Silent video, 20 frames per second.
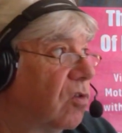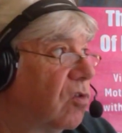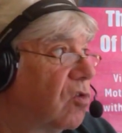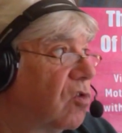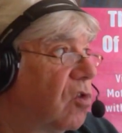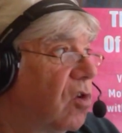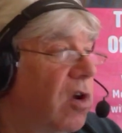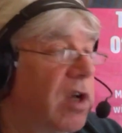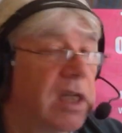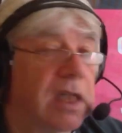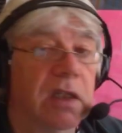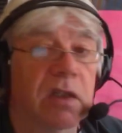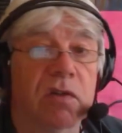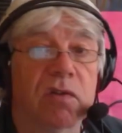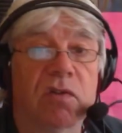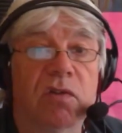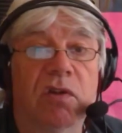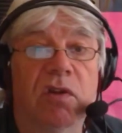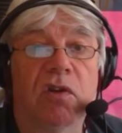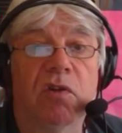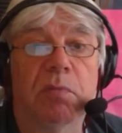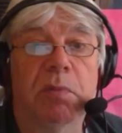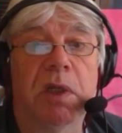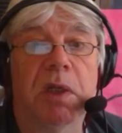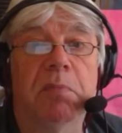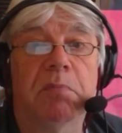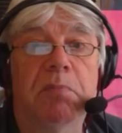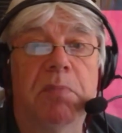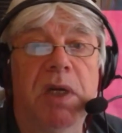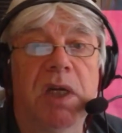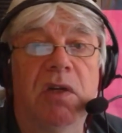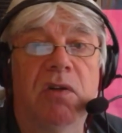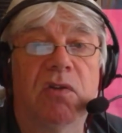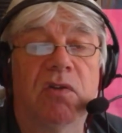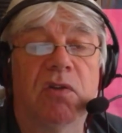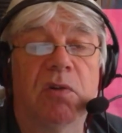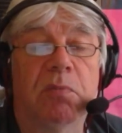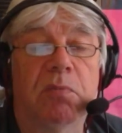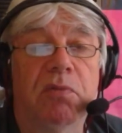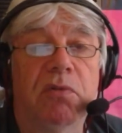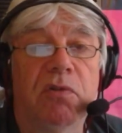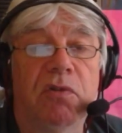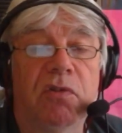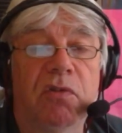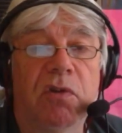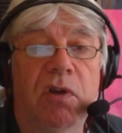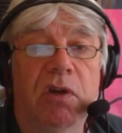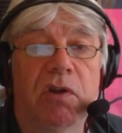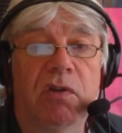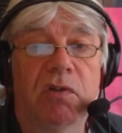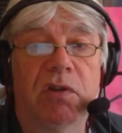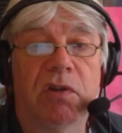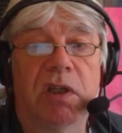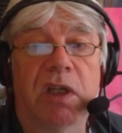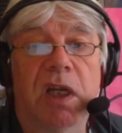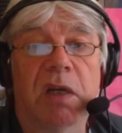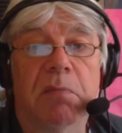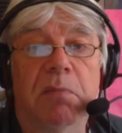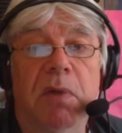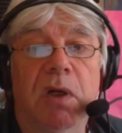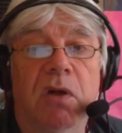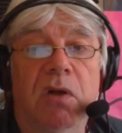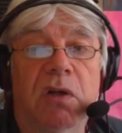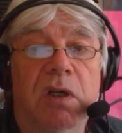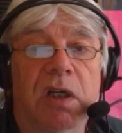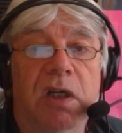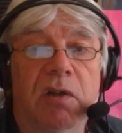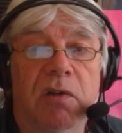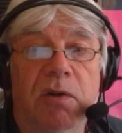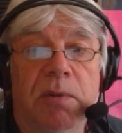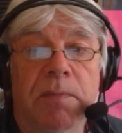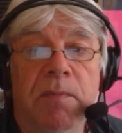Trident is being pitched at precisely that market.